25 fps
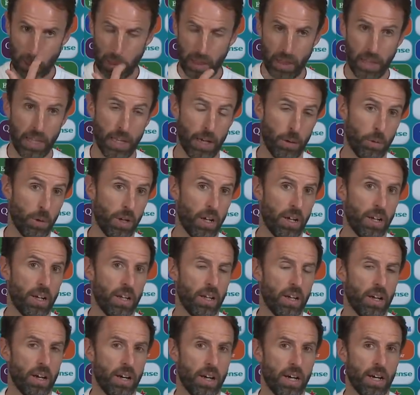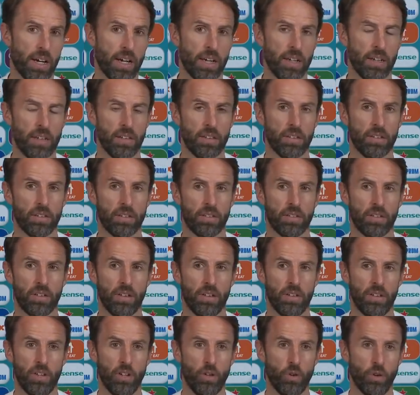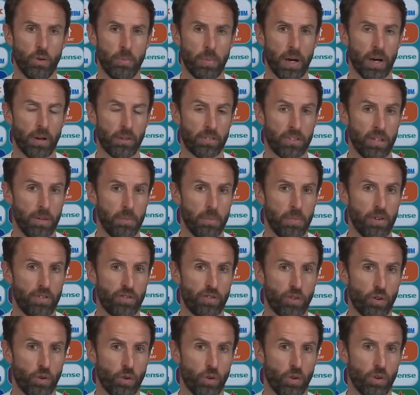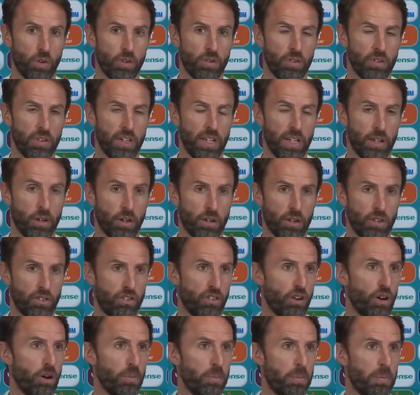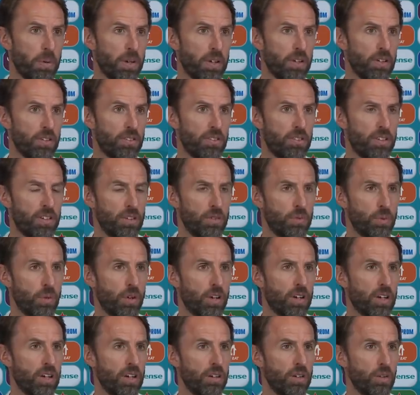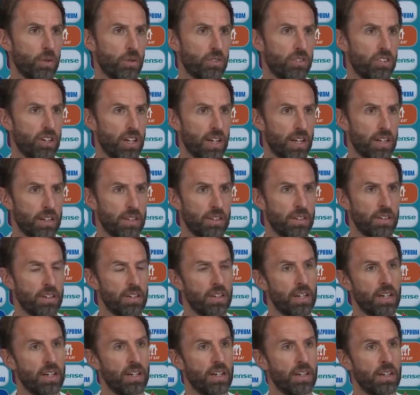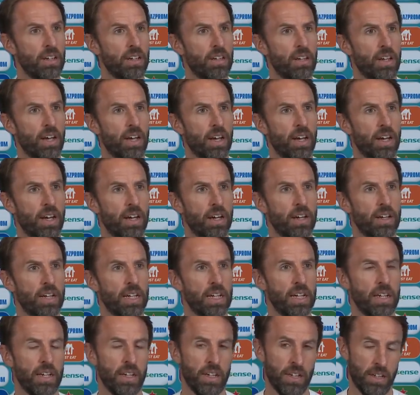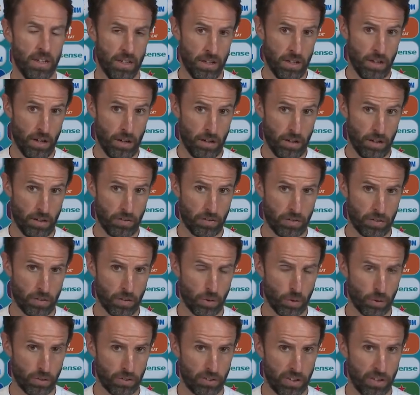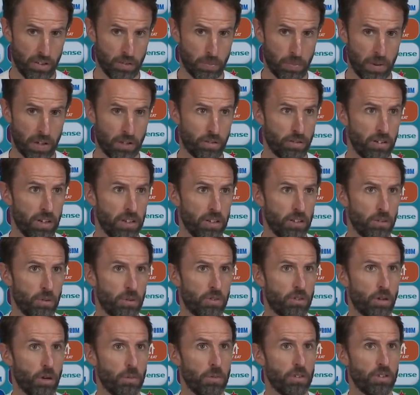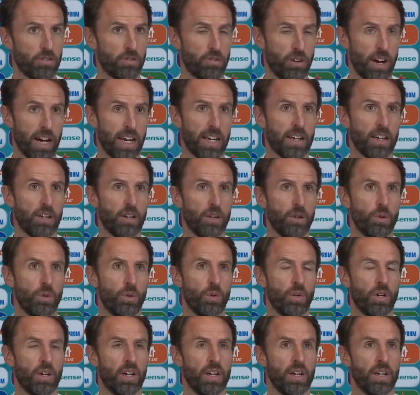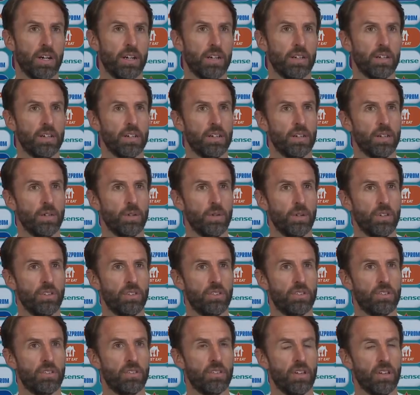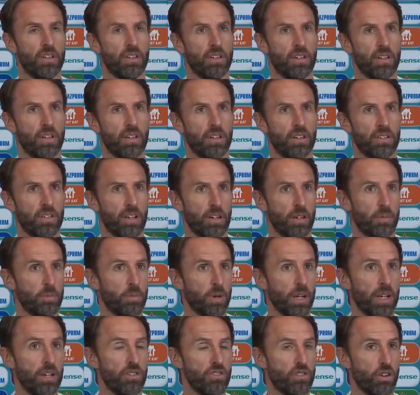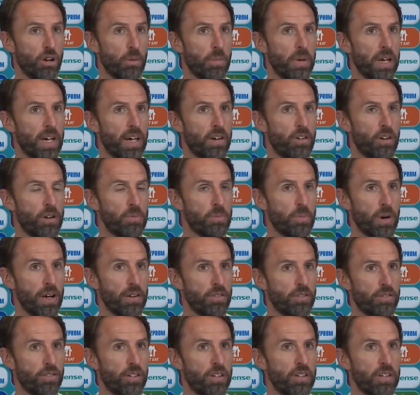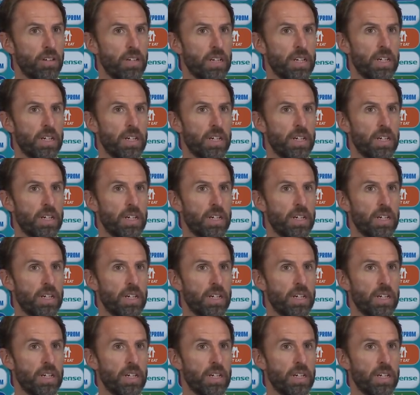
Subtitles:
Yeah, well, I knew about him before he got the job because his work at Nordjylland, and of course, he's big friends with Thomas Frank, who has done a brilliant job here at Brentford.